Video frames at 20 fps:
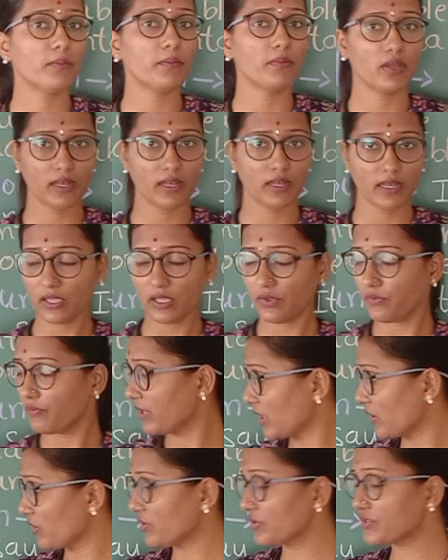like we
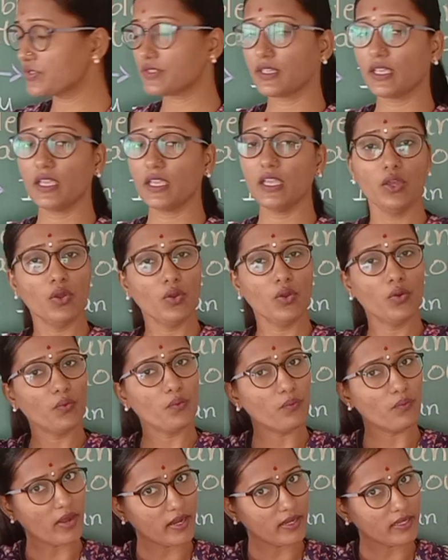cannot say
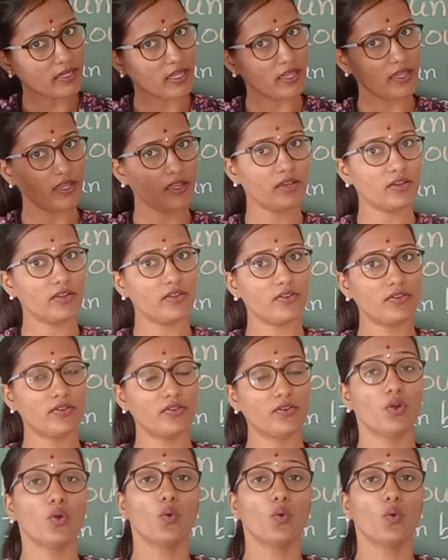one hair,